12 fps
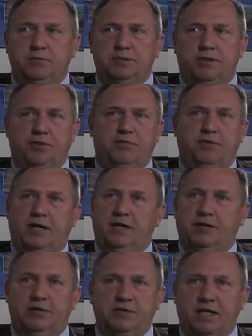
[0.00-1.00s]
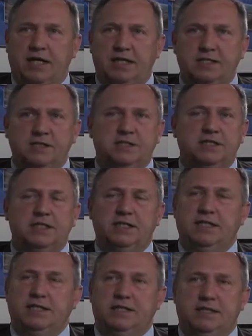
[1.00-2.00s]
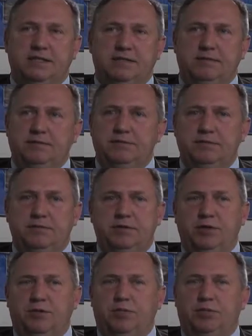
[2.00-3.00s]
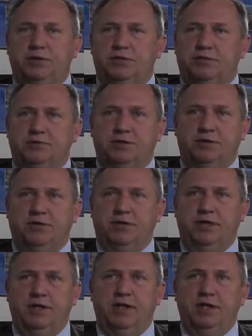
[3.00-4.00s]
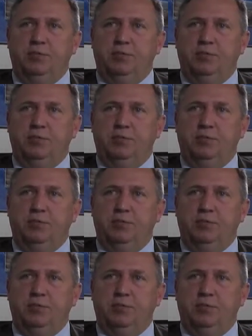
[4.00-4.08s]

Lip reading: Certifying our sites, Bristol certainly